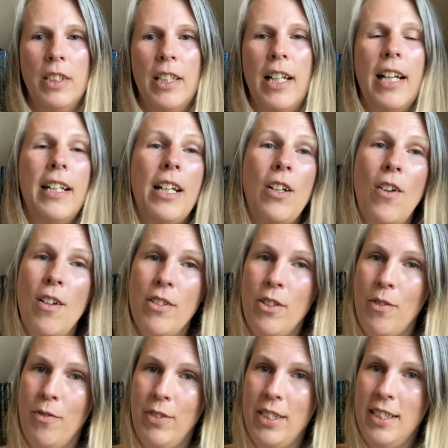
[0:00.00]
And I also
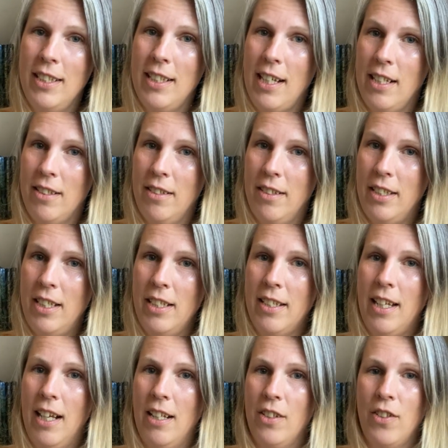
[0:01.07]
really like the
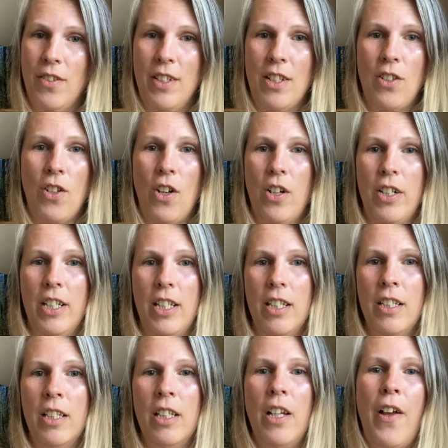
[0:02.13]
details on this
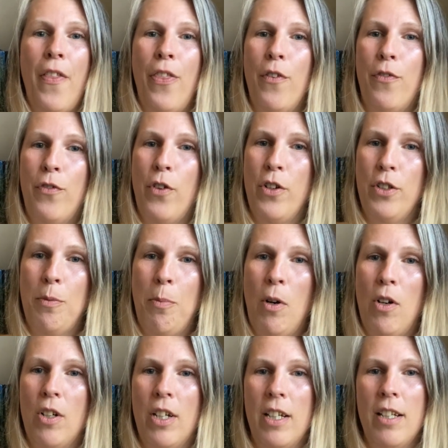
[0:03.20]
cardigan, the front
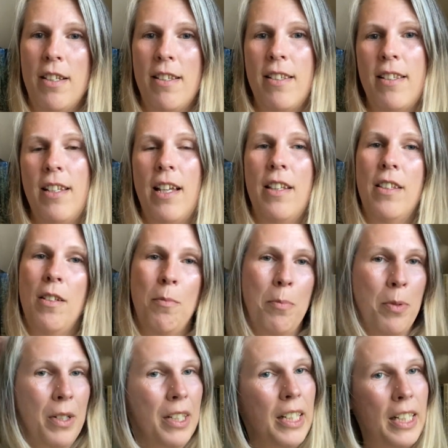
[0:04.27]
pockets and the
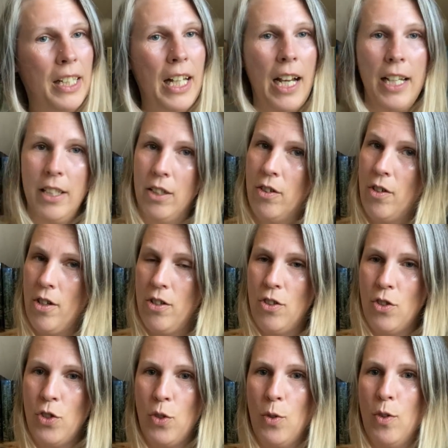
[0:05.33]
pretty line across the
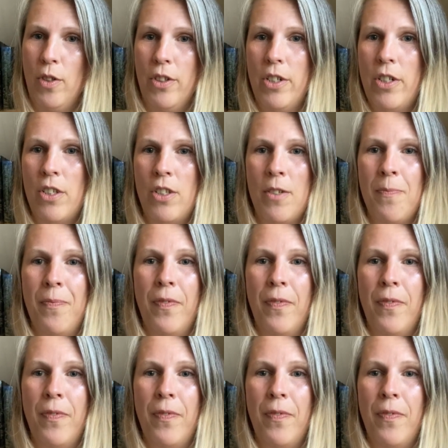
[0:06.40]
shoulders.